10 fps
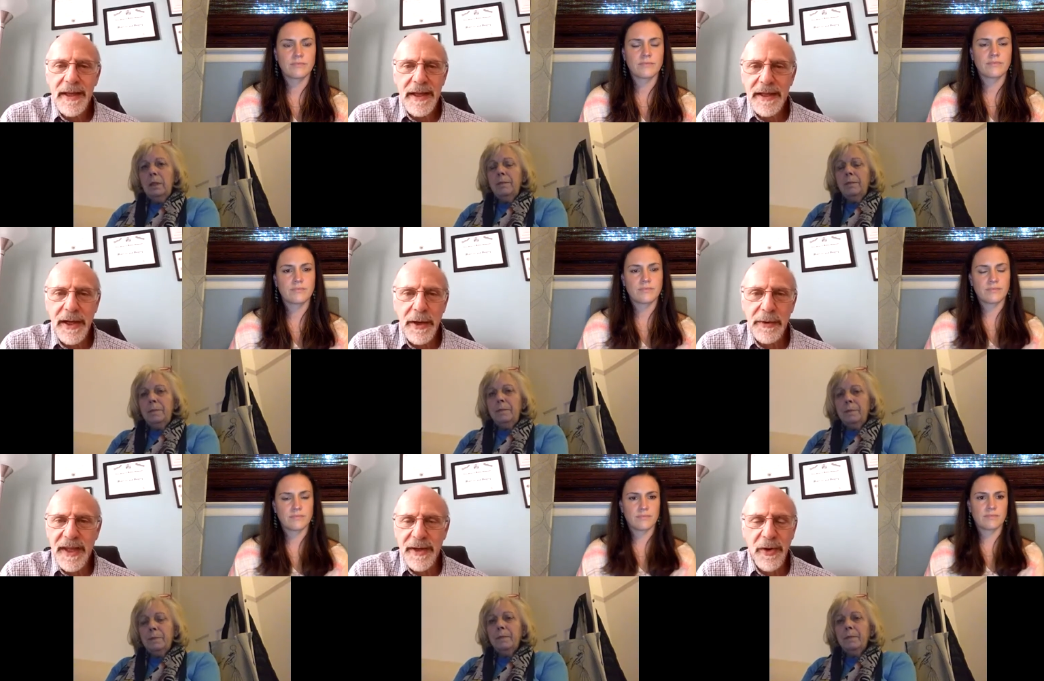Speaker 1: you know
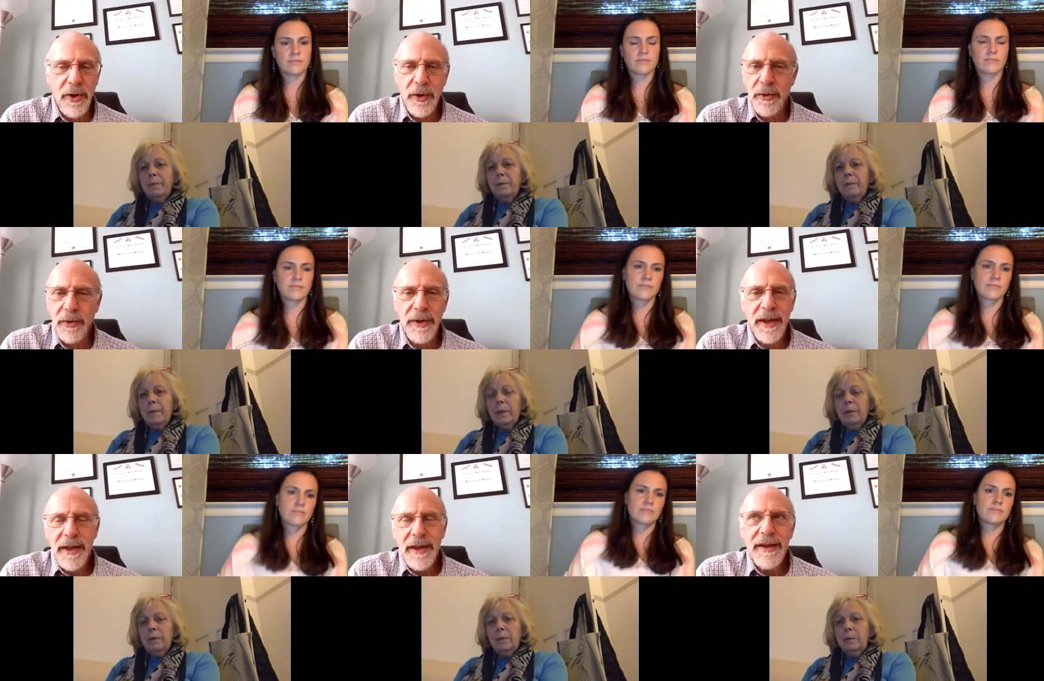mm. that whole
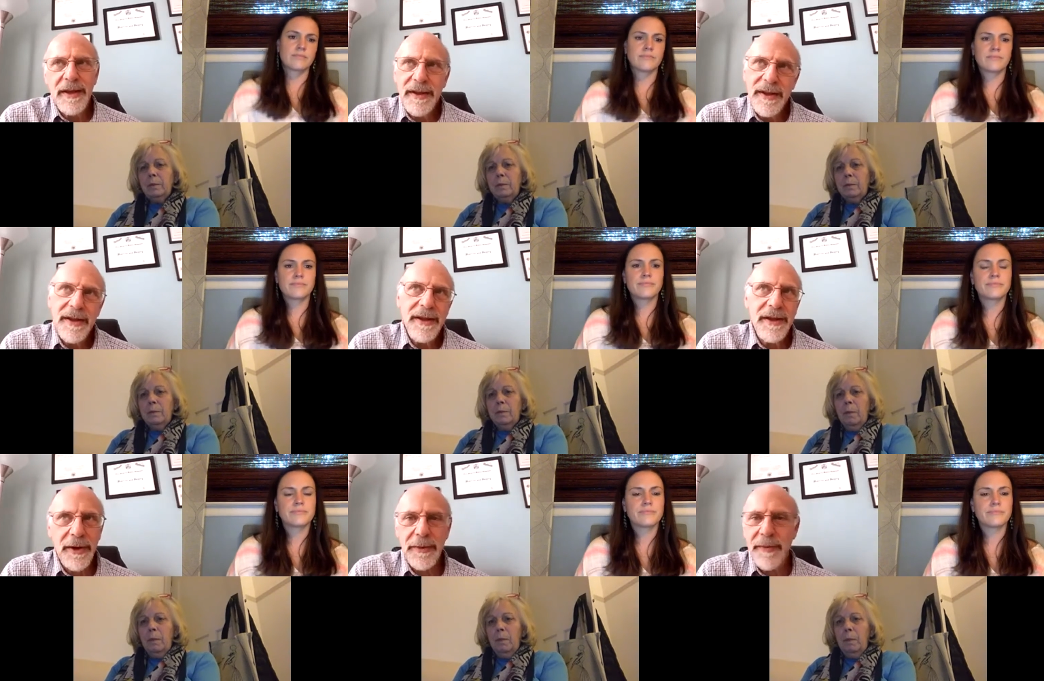
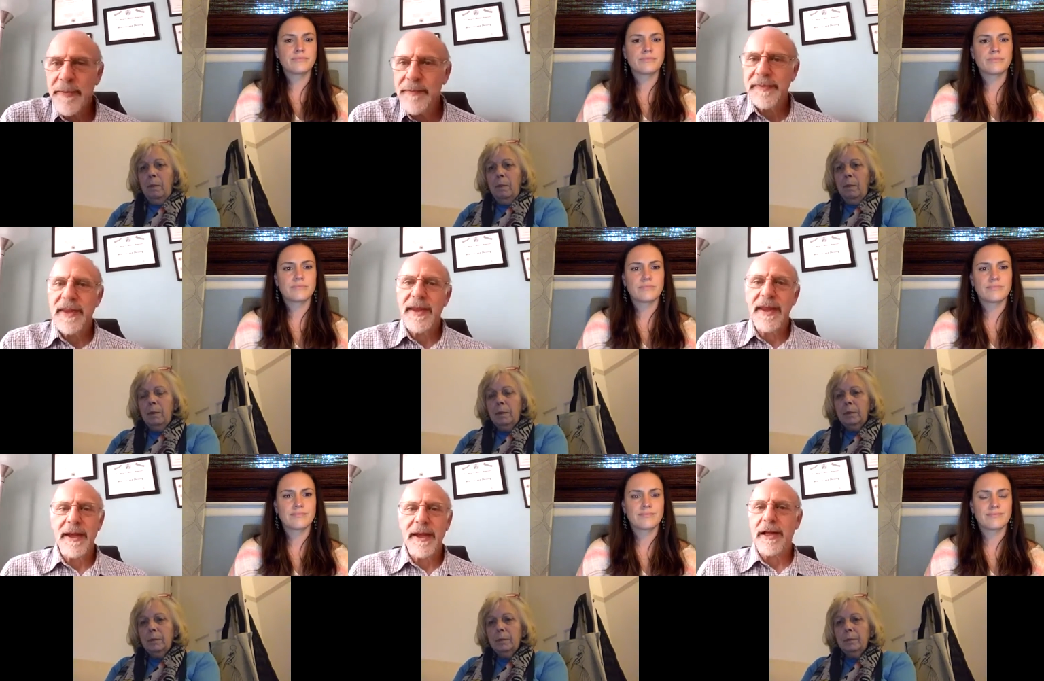you know
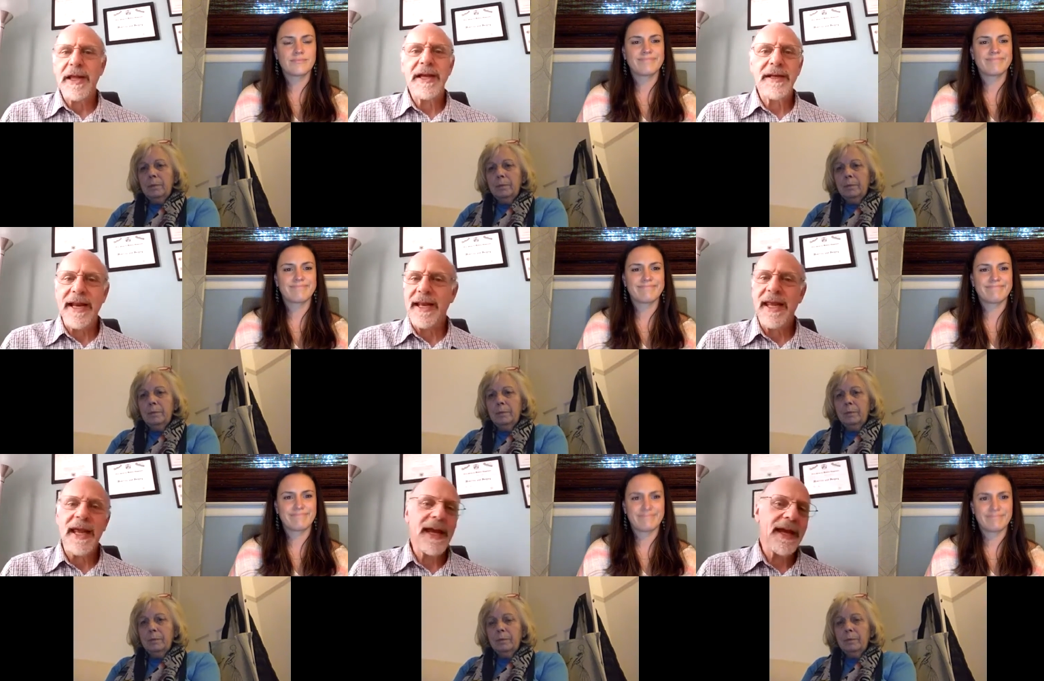the uh,
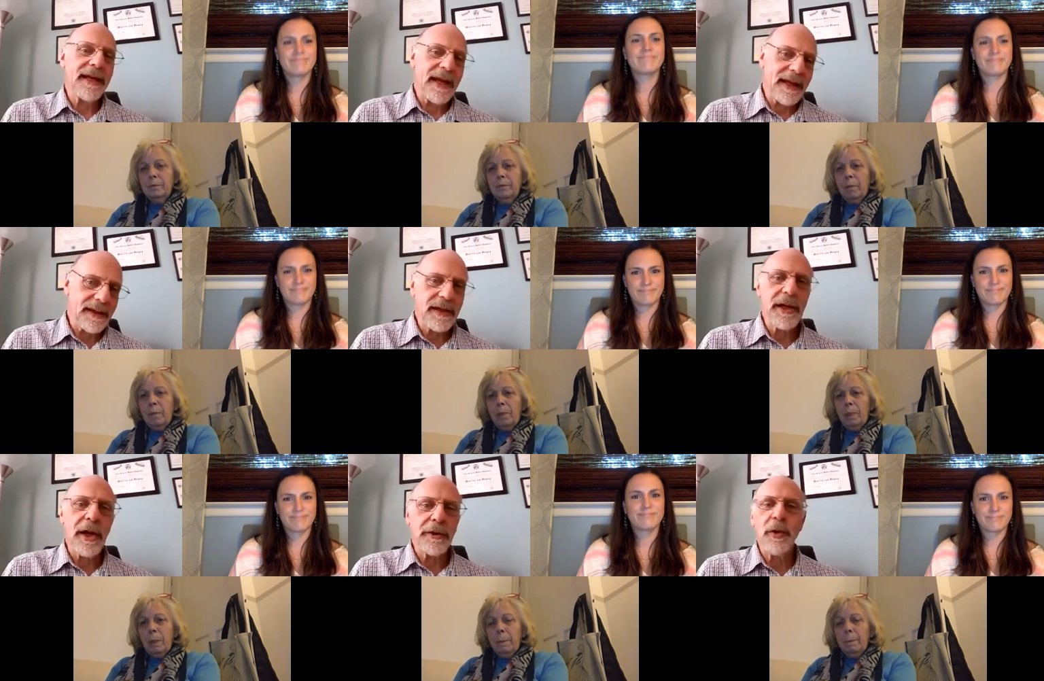Connecticut and
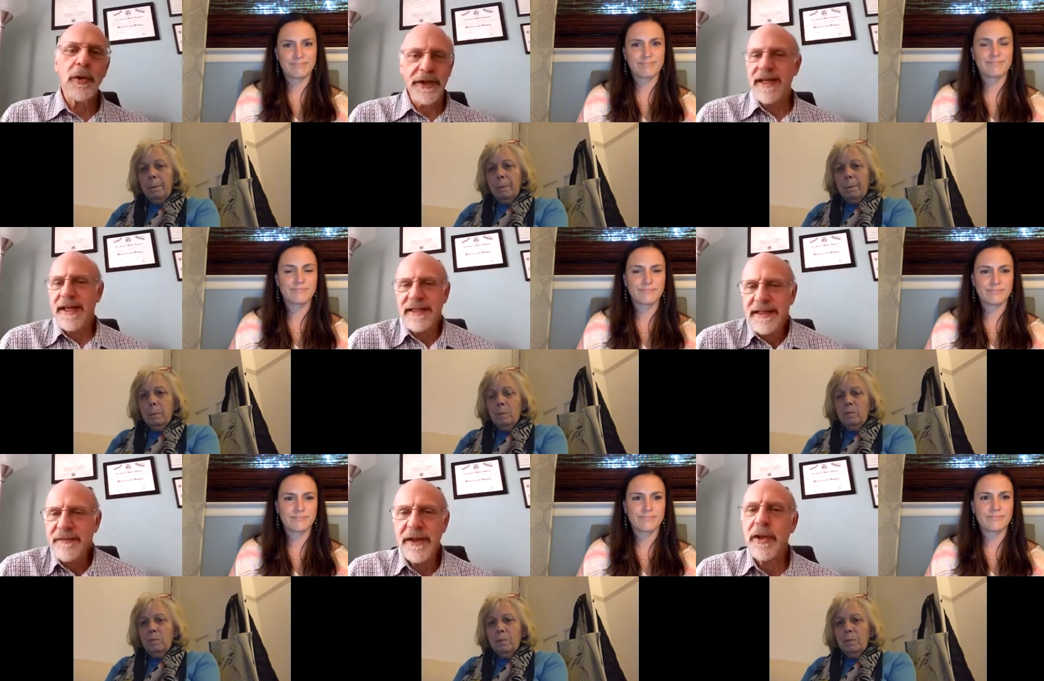you know the
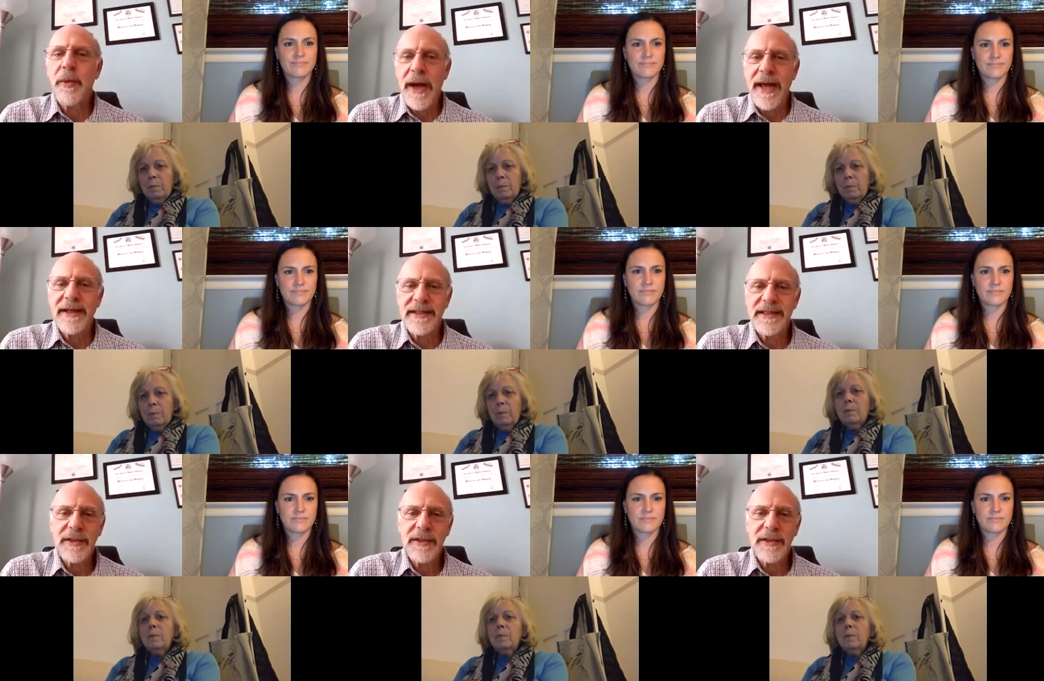Northeast of the U.S.